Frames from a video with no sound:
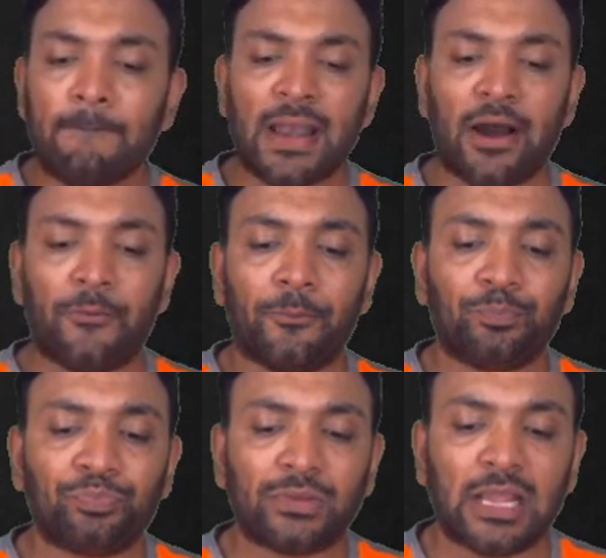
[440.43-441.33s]
Now,
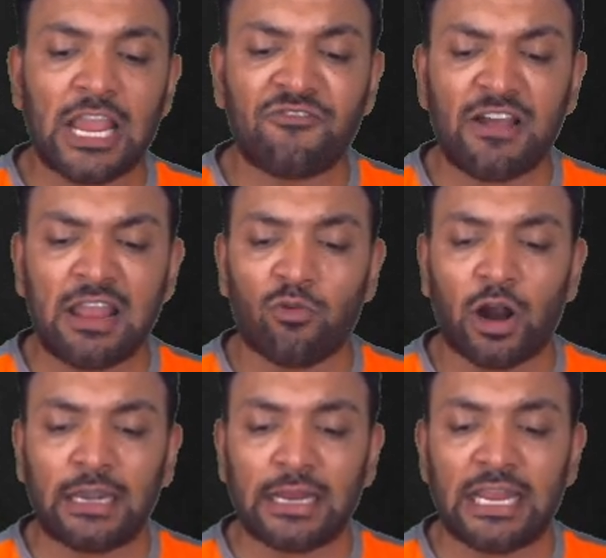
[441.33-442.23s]
if I
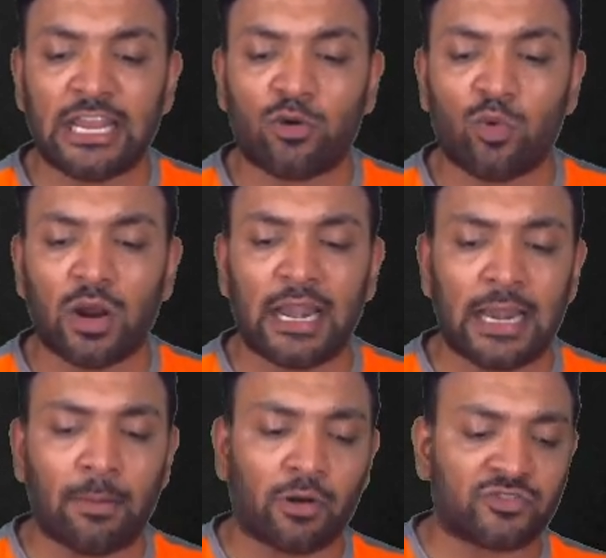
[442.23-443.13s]
want equivalent
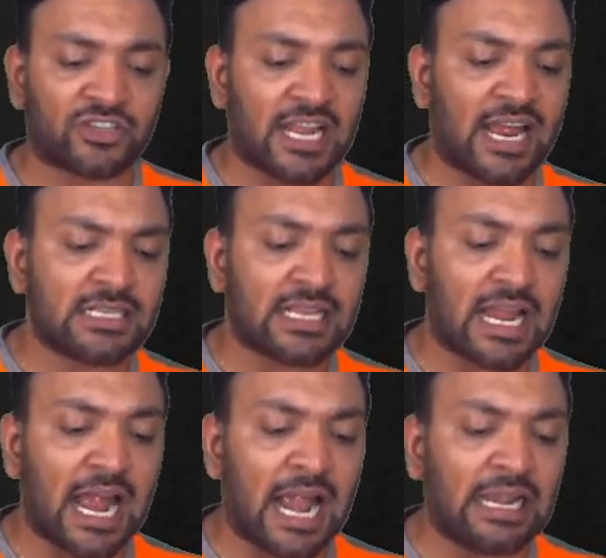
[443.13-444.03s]
number of shares,
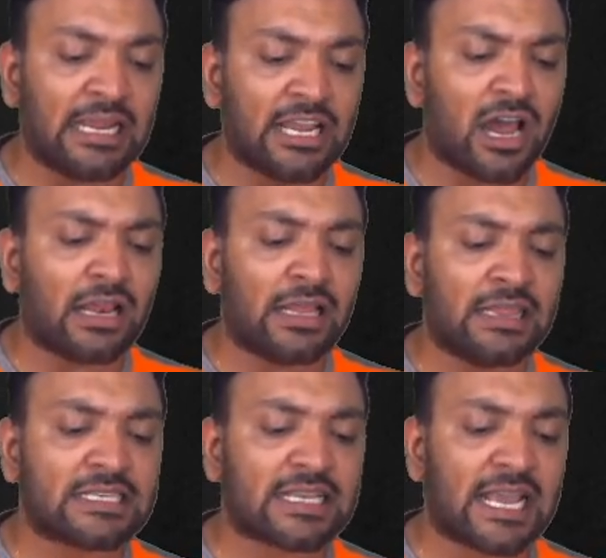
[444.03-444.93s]
and here in
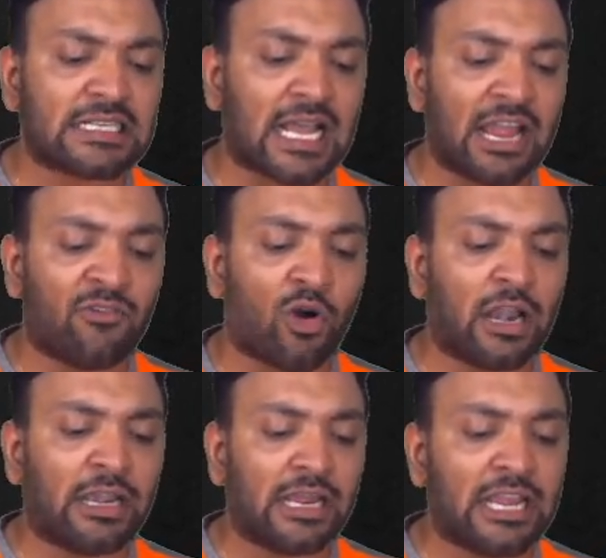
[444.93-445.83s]
this case, I
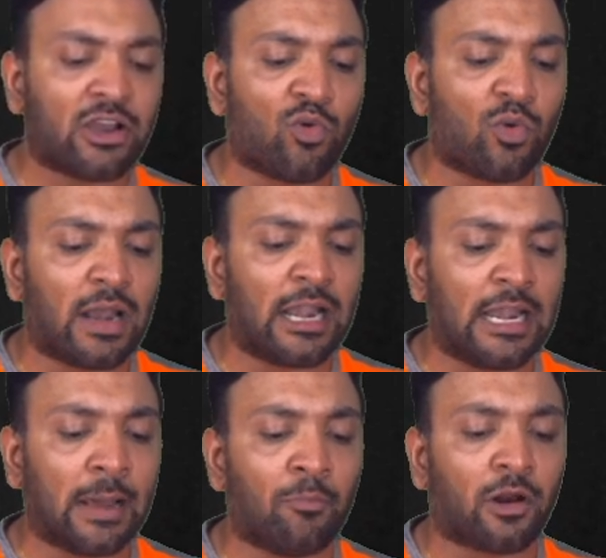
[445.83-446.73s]
want
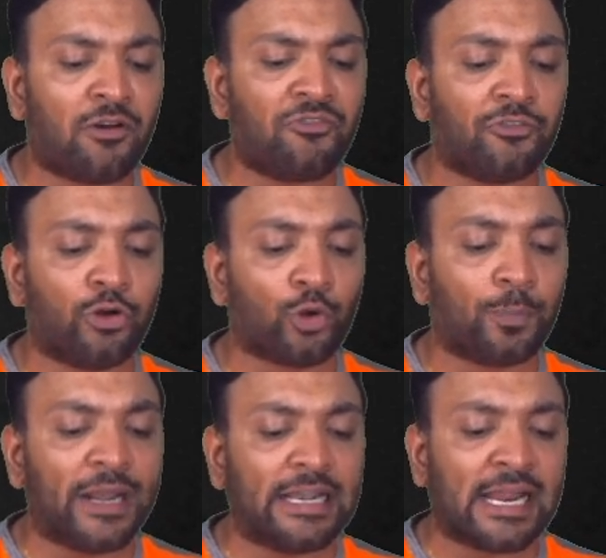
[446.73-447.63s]
equivalent number of
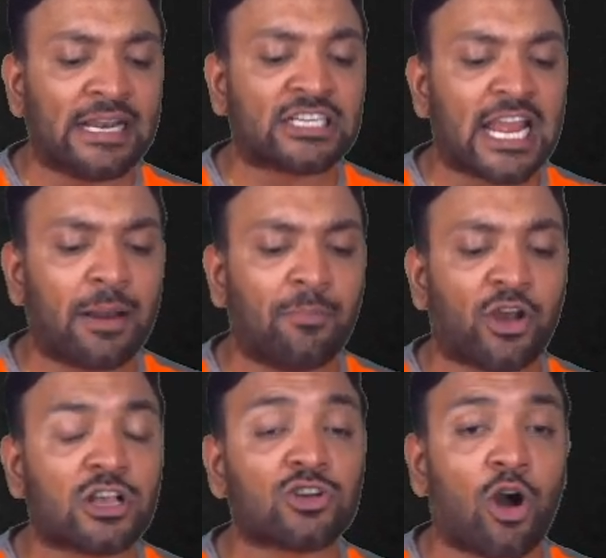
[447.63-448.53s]
rupee 10 share
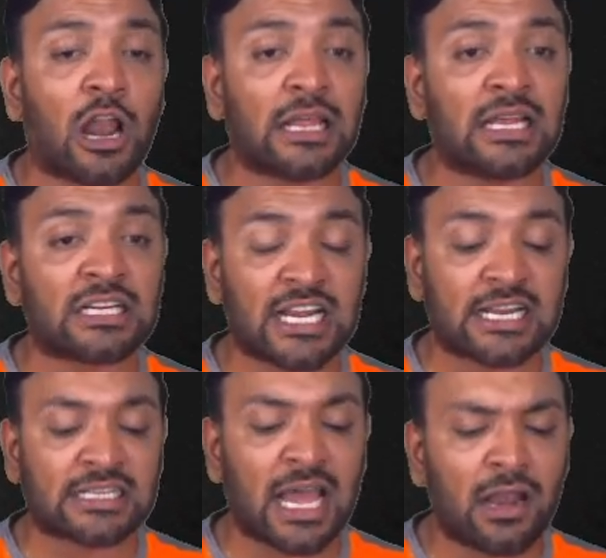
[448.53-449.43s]
because all other
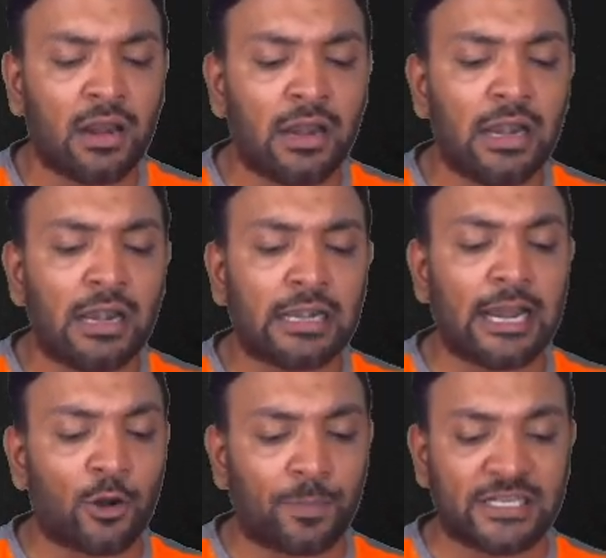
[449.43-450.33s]
shares are
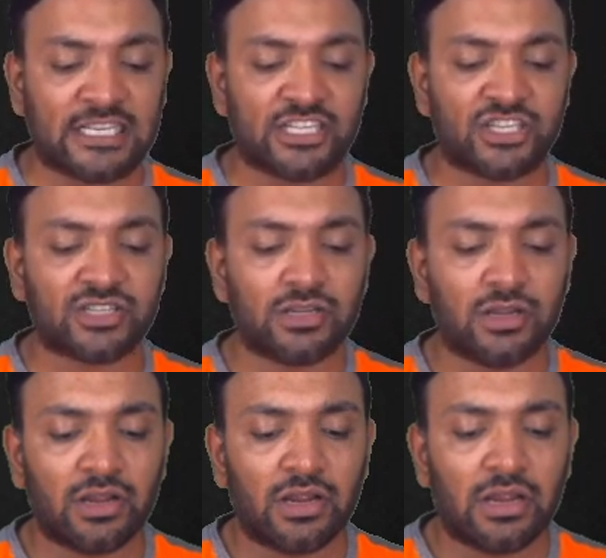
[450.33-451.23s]
10 rupees each.
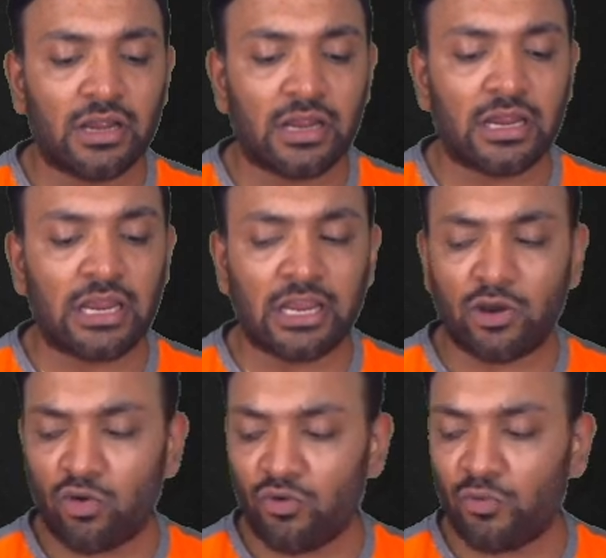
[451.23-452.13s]

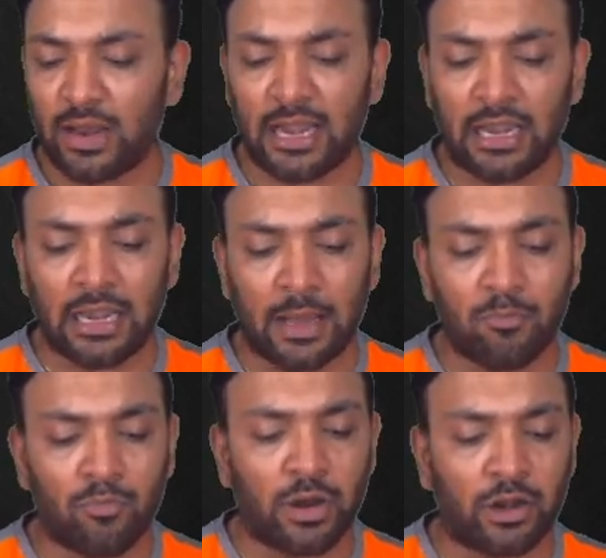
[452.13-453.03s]
Equivalent
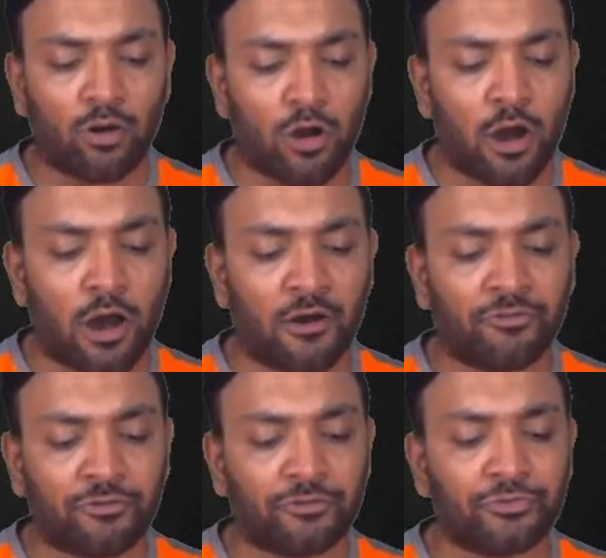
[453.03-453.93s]
number of